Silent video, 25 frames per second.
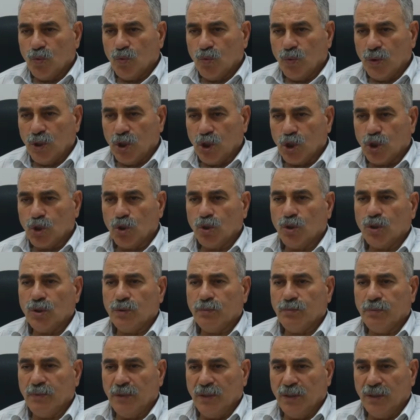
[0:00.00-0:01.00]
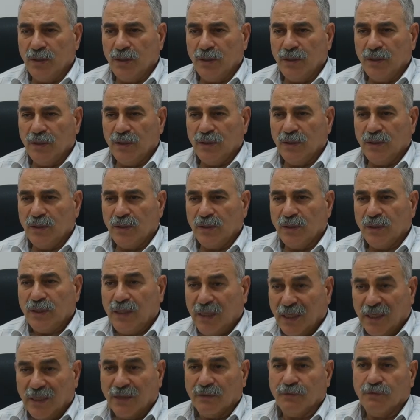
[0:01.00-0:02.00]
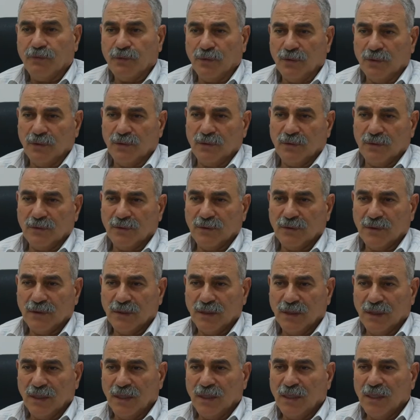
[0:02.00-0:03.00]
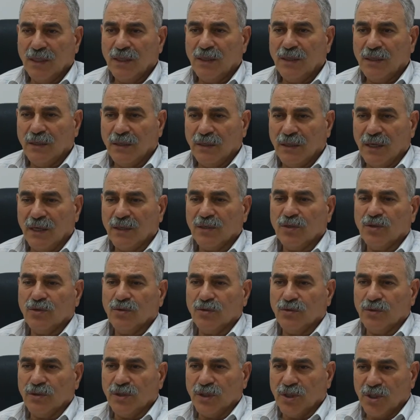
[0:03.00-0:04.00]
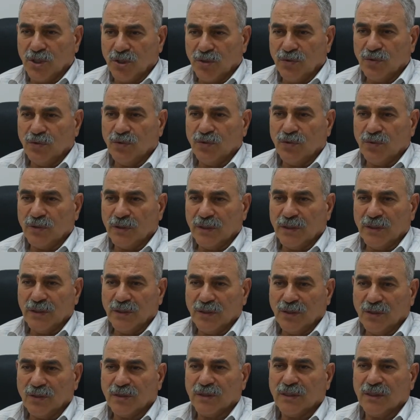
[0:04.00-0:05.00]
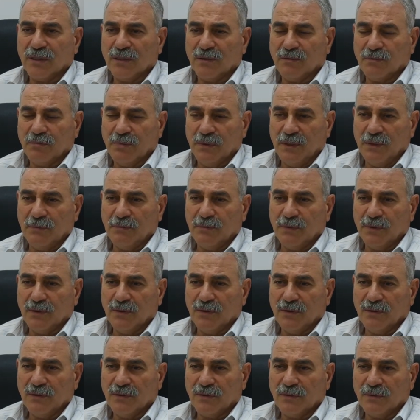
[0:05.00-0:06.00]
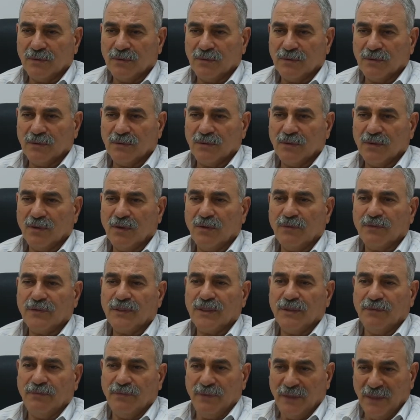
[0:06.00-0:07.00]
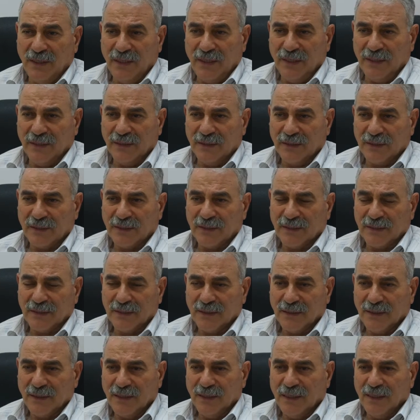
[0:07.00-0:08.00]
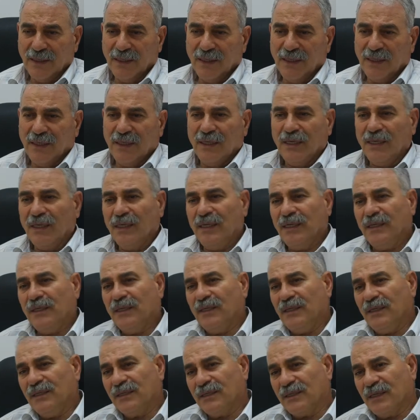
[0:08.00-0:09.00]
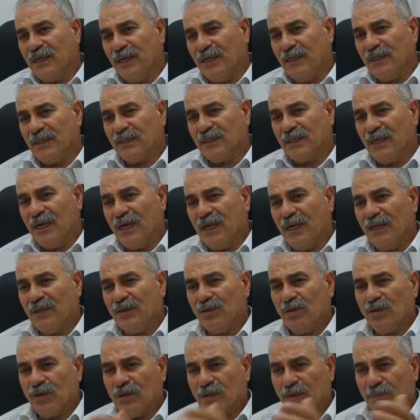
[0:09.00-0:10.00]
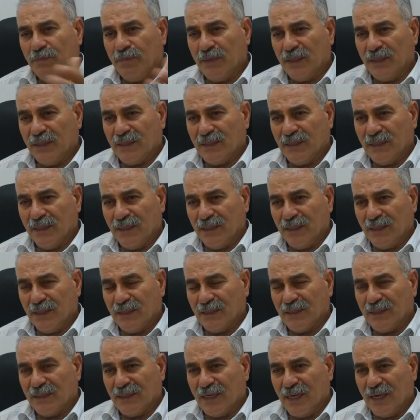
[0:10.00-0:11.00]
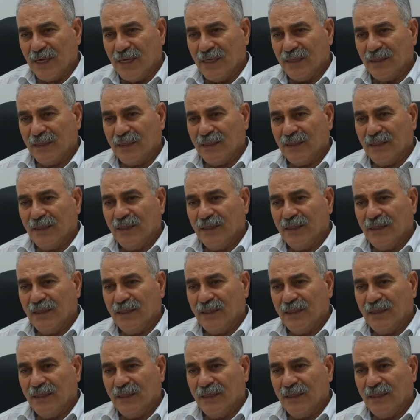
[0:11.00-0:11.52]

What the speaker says: we should be careful not to injure innocent people of civilians in the Israeli side or the Palestinian side.